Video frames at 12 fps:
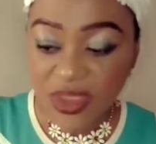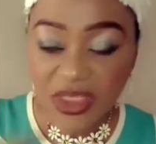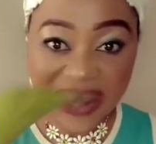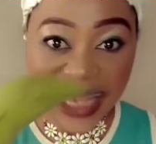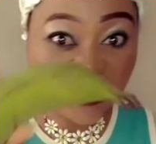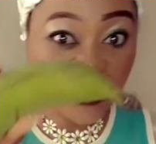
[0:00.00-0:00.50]

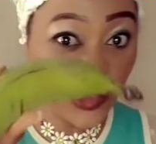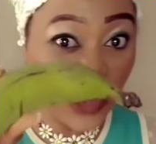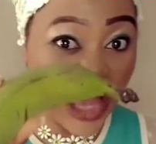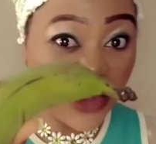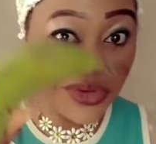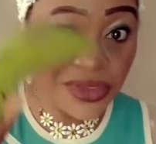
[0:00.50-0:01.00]
That's
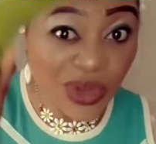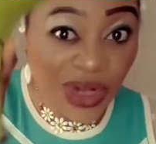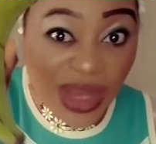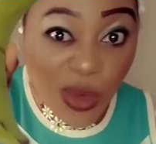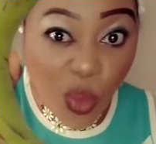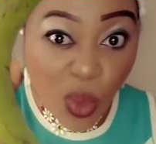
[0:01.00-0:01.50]
I use
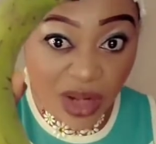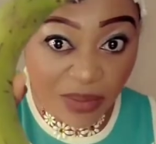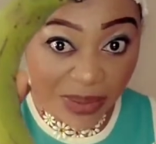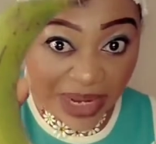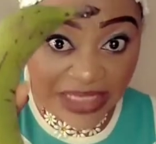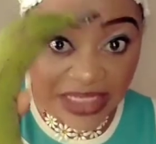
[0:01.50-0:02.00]
only one
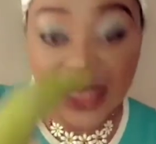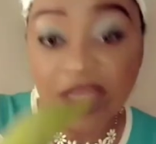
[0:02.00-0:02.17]
plantain.